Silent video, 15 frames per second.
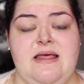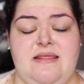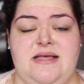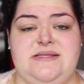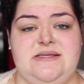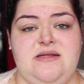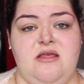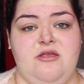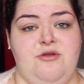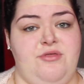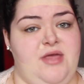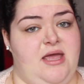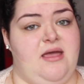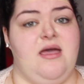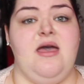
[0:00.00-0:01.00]
That's another
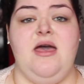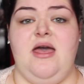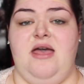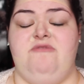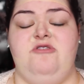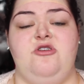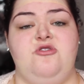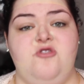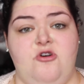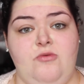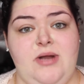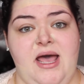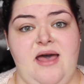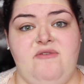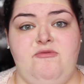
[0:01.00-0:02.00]
thing. If you
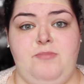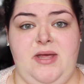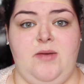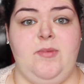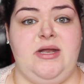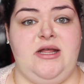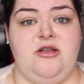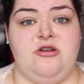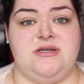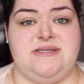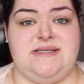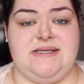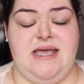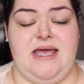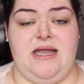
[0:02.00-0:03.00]
don't have pigment in your
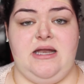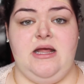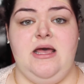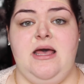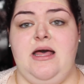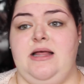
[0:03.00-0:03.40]
skin,